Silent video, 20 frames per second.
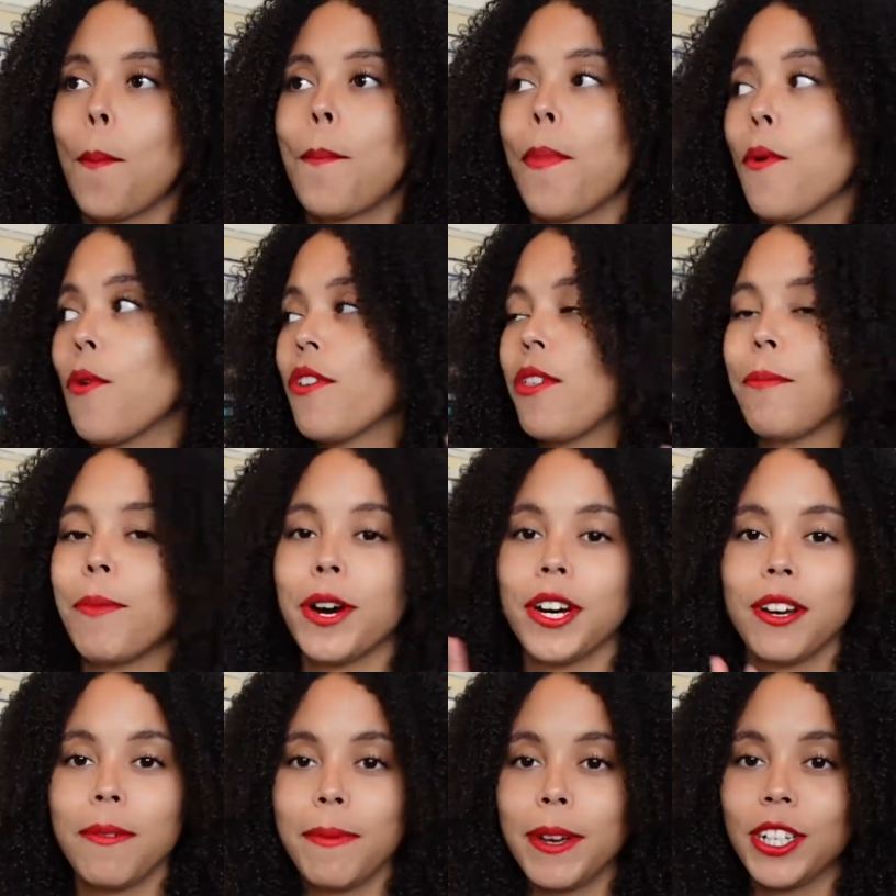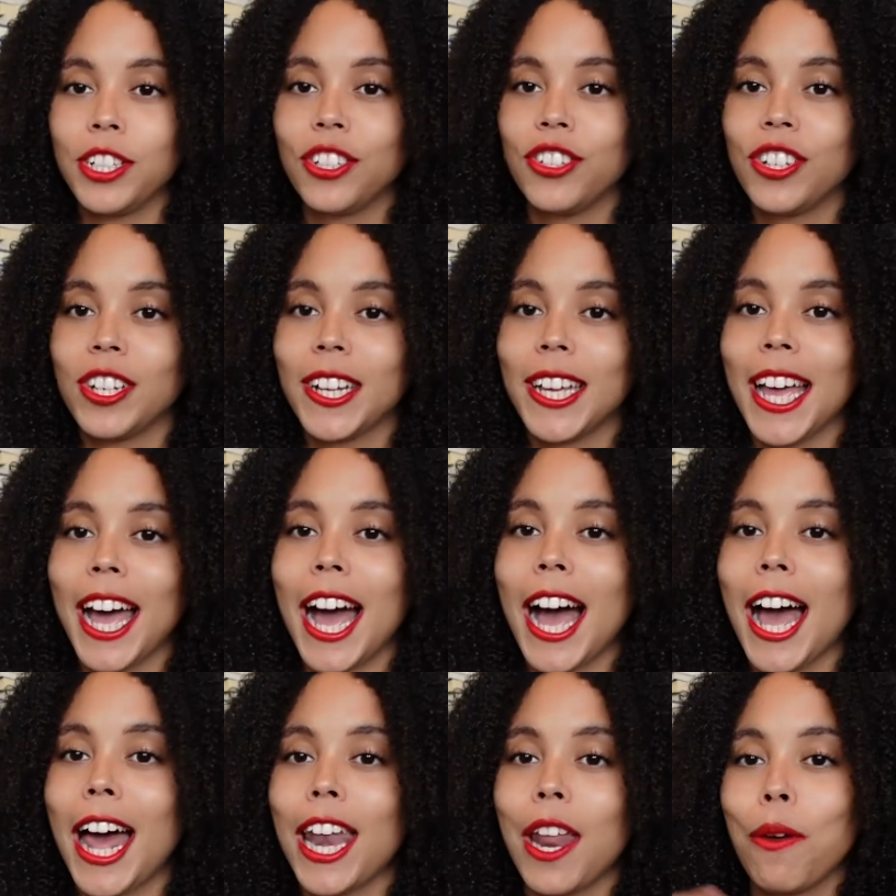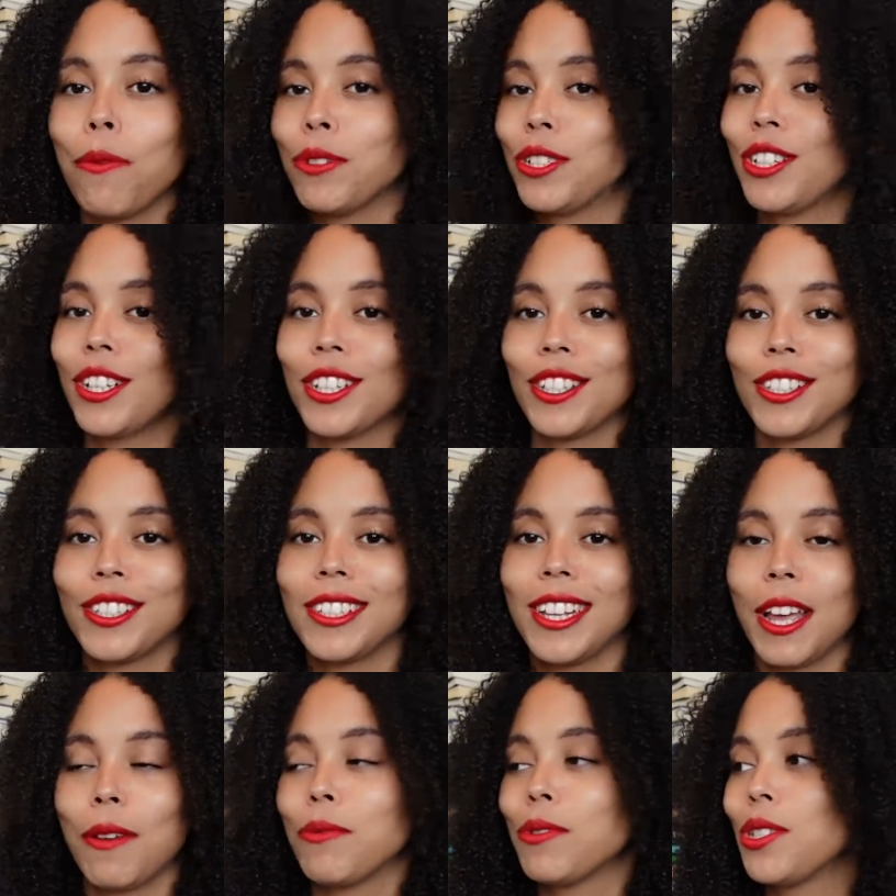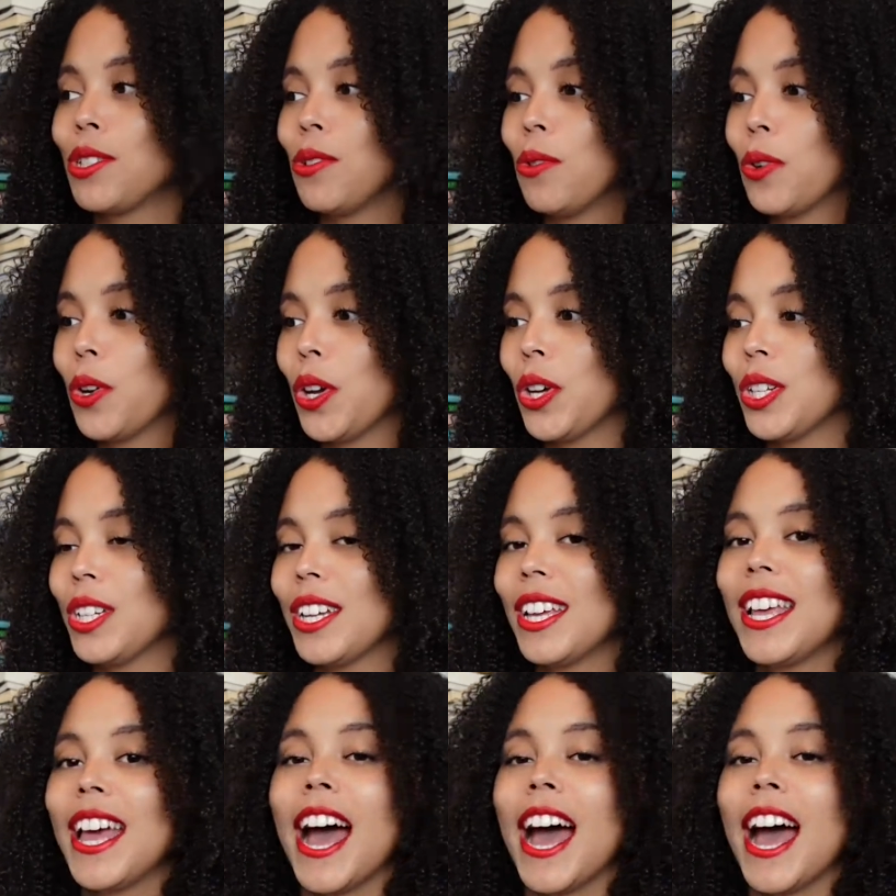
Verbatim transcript: but with a murder mystery, and it was just, it was so good.